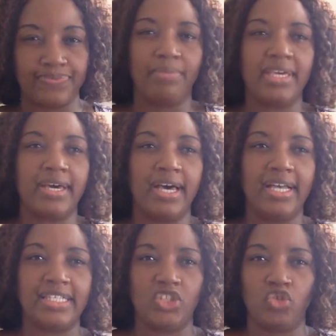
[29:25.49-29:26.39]

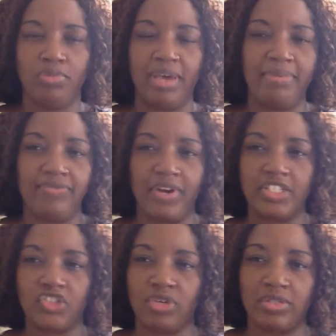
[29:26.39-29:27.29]
because you may be very
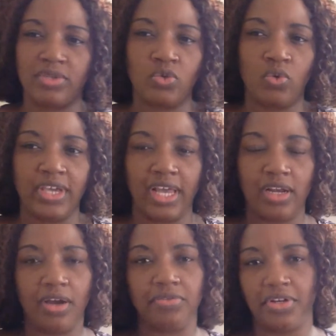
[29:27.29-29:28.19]
strict with who you
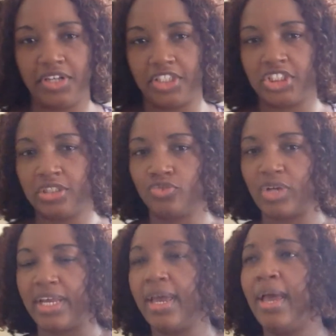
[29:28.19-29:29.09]
allow around your children,